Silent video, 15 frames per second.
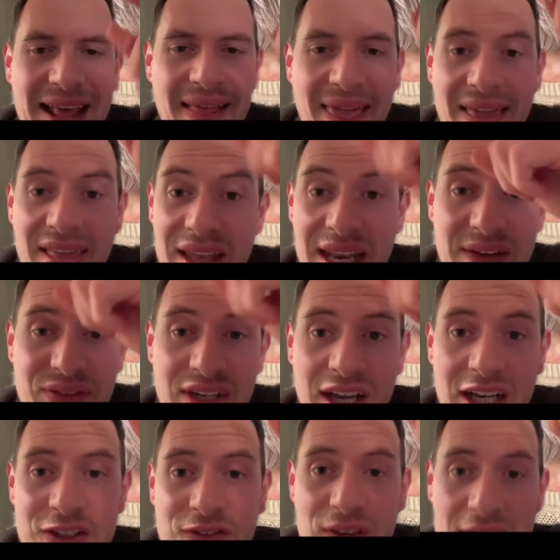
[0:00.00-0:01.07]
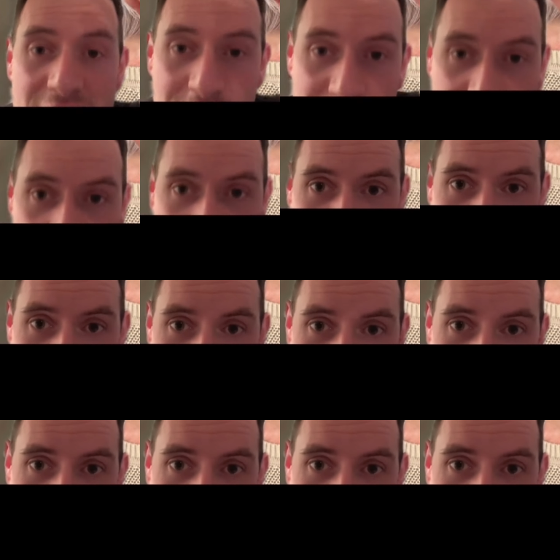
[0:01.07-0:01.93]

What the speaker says: then have a nice face frame put in